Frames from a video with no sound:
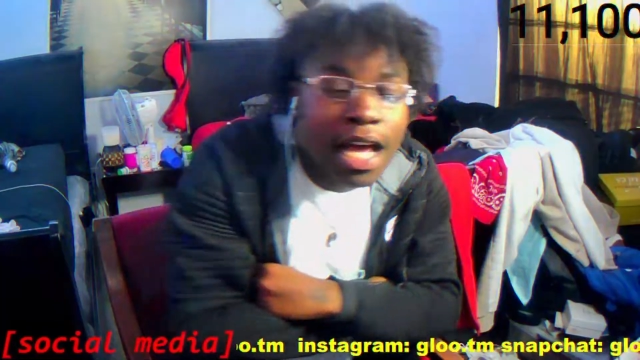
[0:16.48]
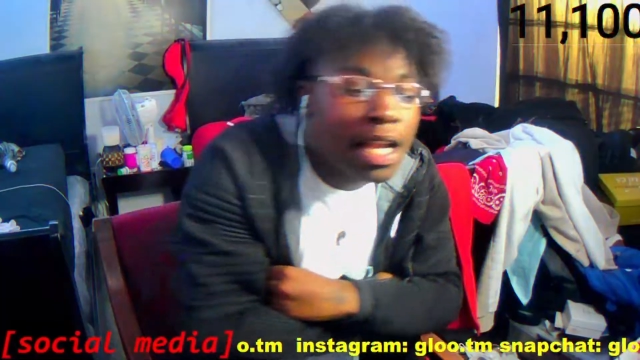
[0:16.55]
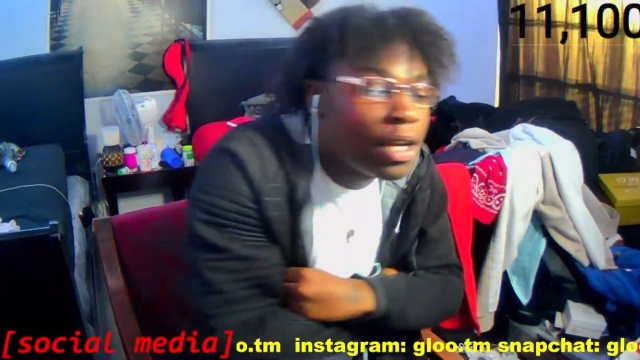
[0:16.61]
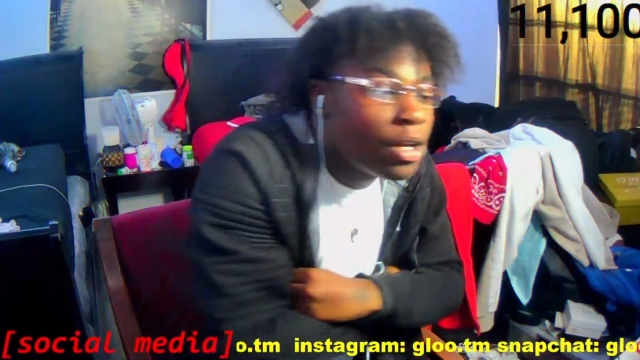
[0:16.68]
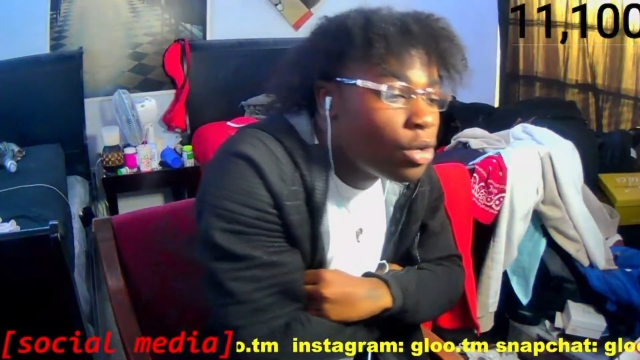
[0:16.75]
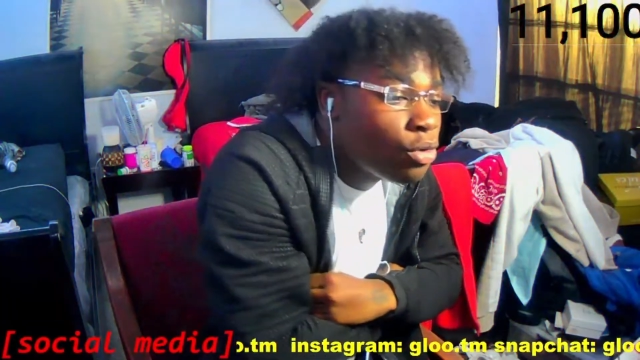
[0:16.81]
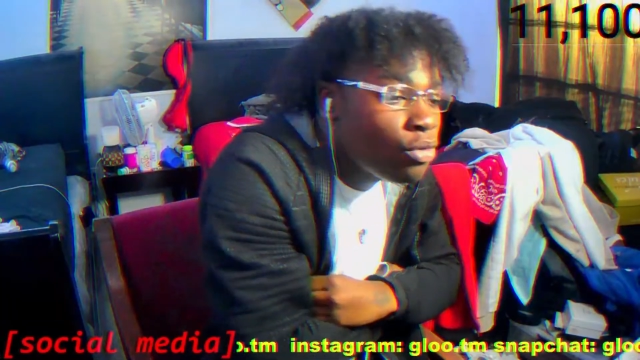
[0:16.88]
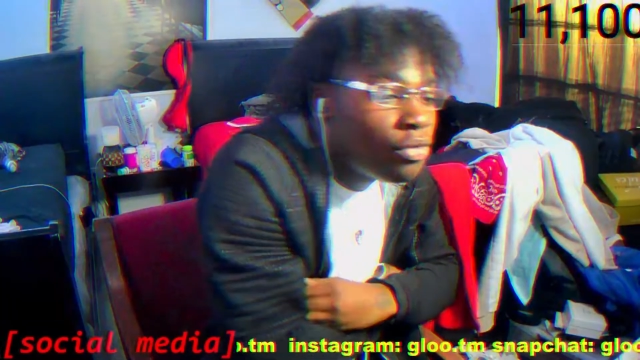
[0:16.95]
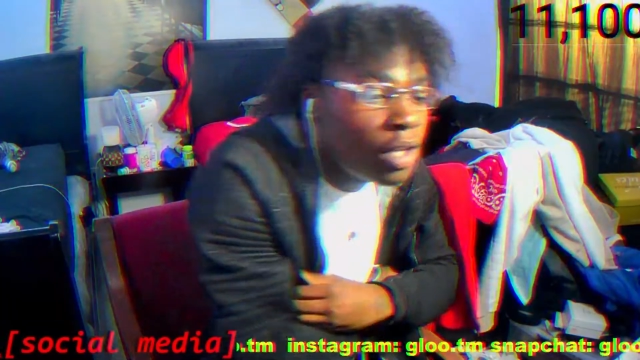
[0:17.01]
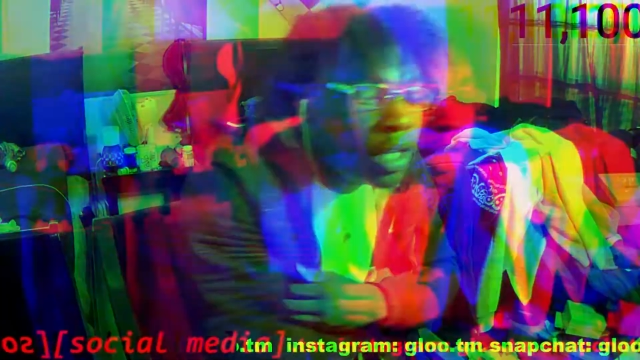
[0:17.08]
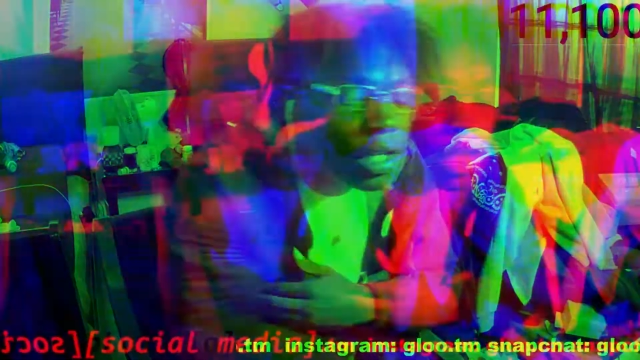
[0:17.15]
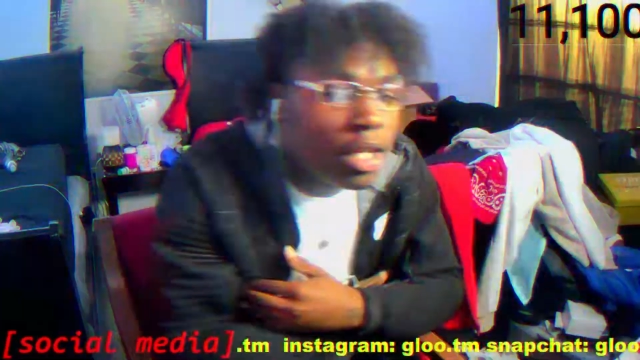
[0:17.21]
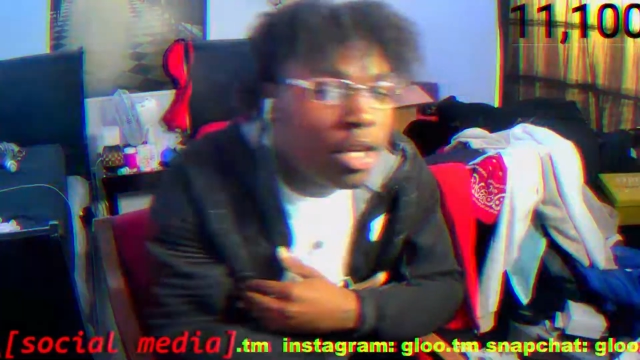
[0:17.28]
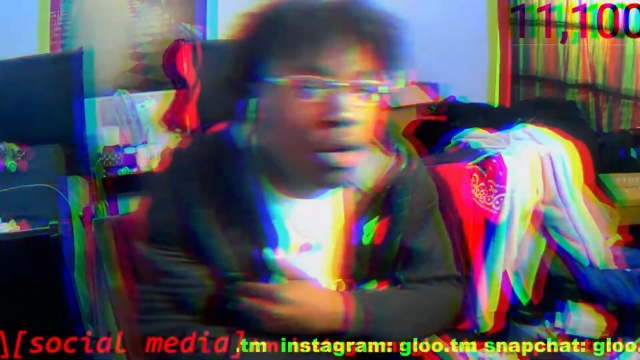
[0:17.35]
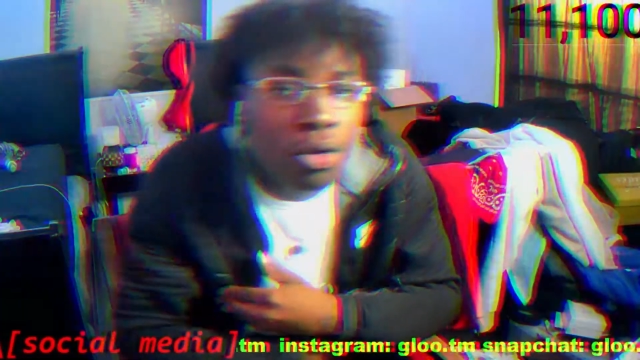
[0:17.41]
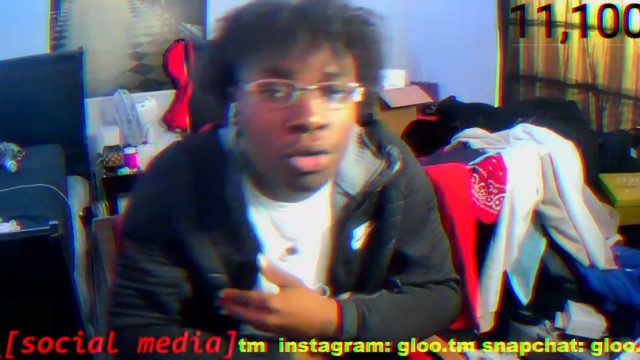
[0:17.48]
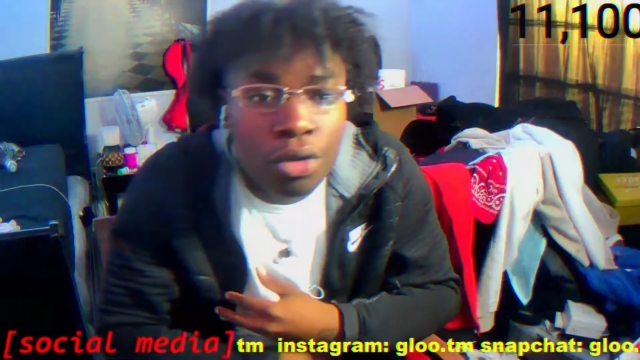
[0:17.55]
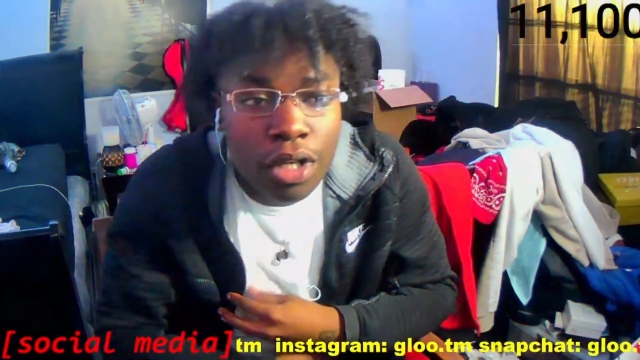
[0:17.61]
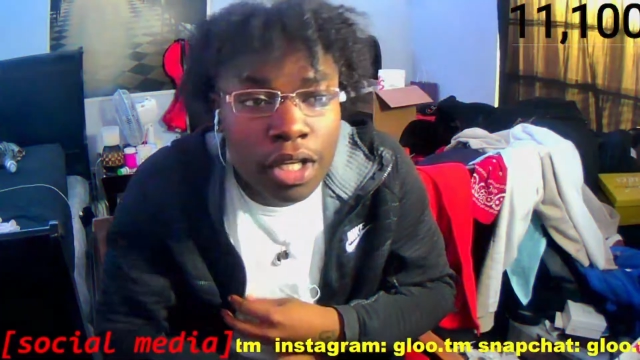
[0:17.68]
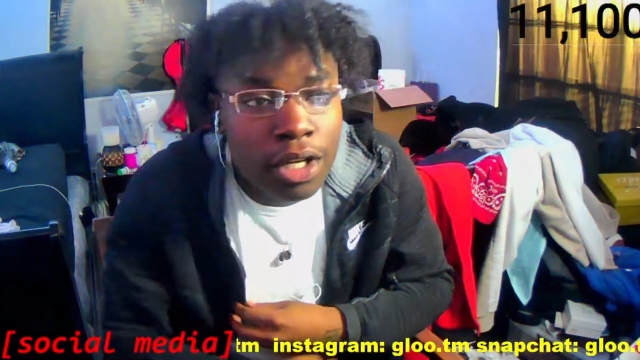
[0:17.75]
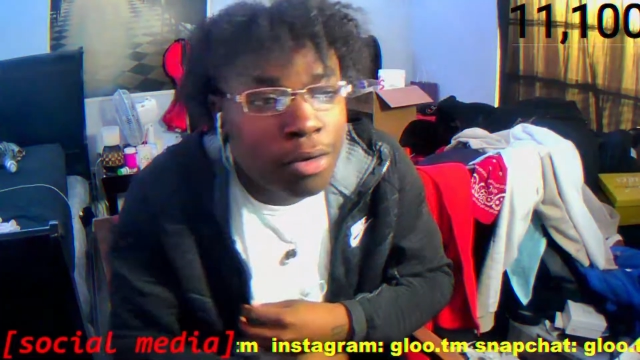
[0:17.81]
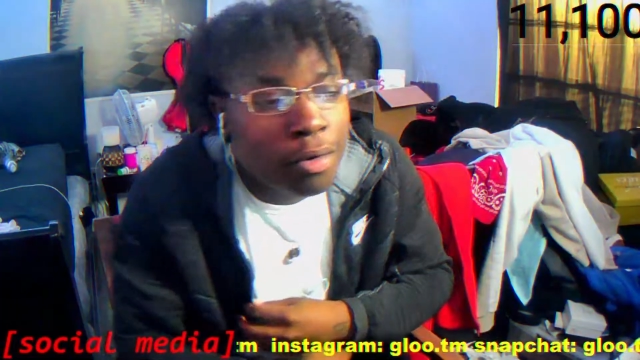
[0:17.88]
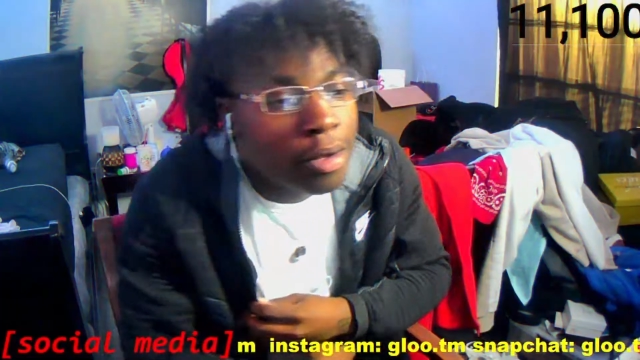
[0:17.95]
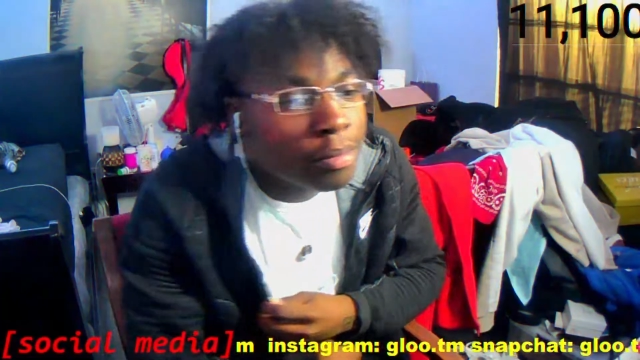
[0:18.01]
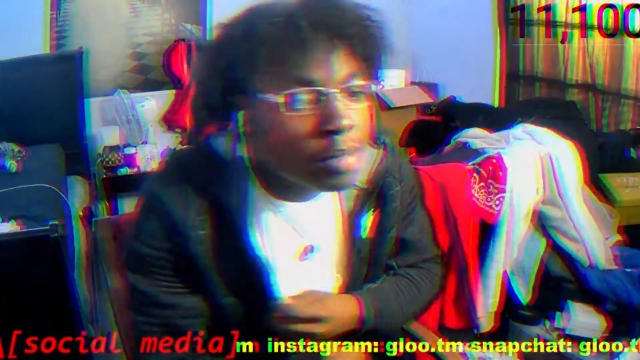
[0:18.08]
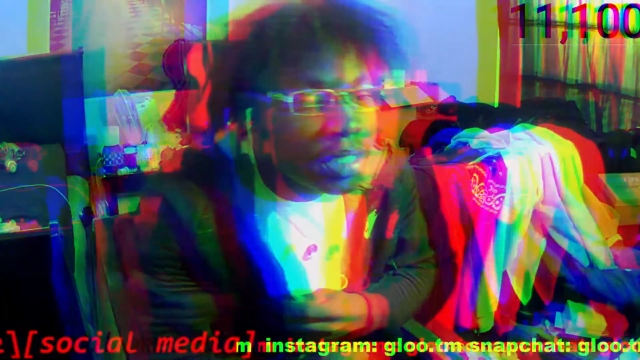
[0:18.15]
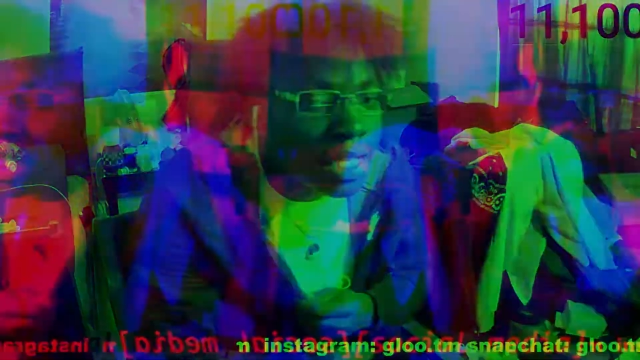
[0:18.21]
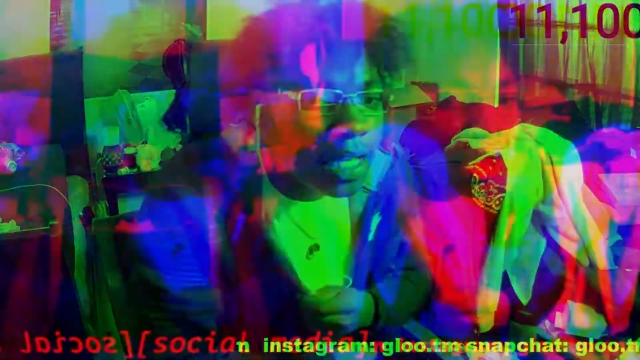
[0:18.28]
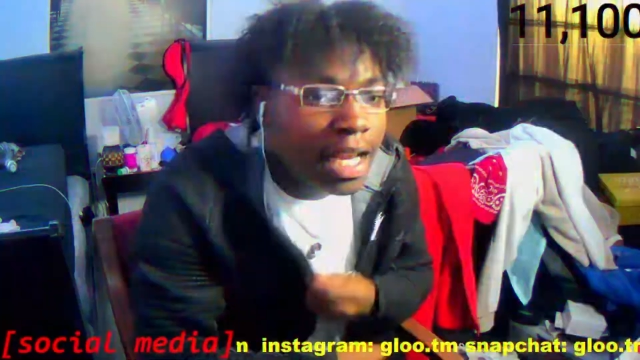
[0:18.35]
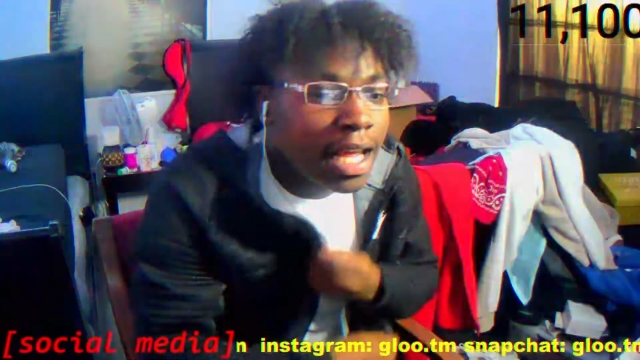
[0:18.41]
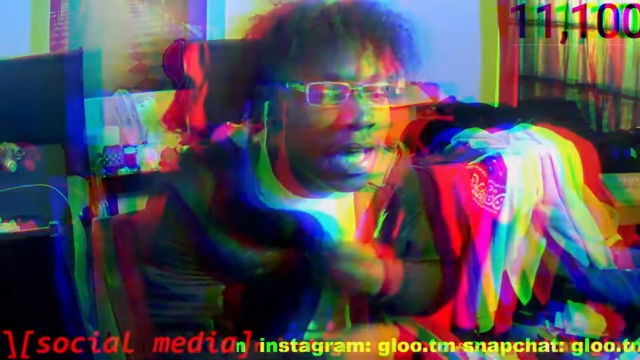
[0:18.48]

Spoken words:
a new video. You dig what I'm saying?